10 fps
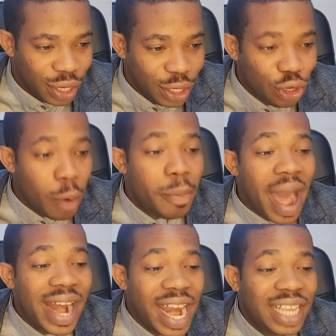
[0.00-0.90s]
Your
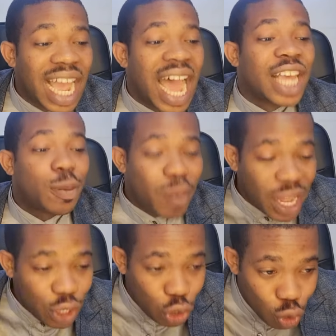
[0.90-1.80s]
marriage has
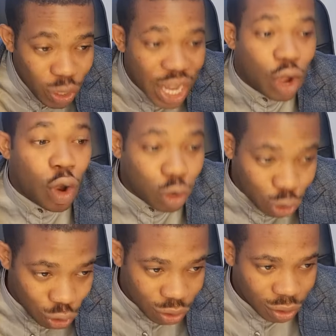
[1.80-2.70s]
passed through the
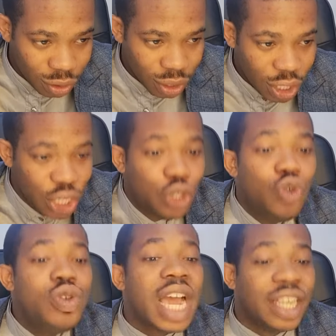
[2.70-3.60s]
court. It's
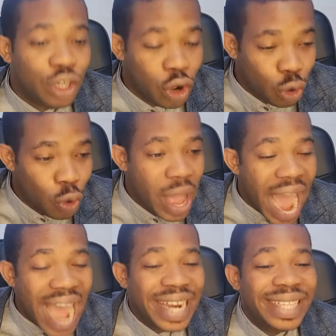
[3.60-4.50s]
you that did not know.
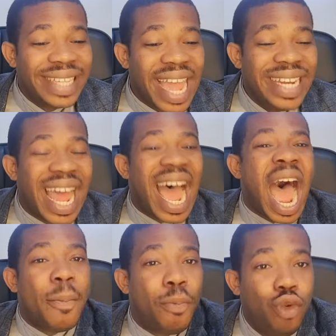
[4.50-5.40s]
And it's either
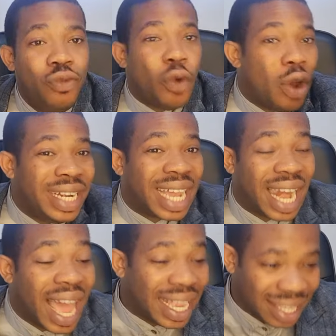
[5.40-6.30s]
approve or
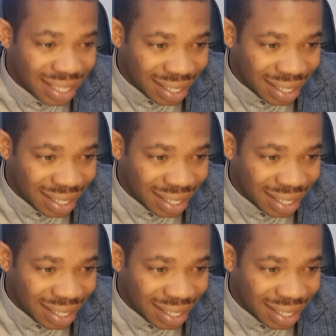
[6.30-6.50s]
decline.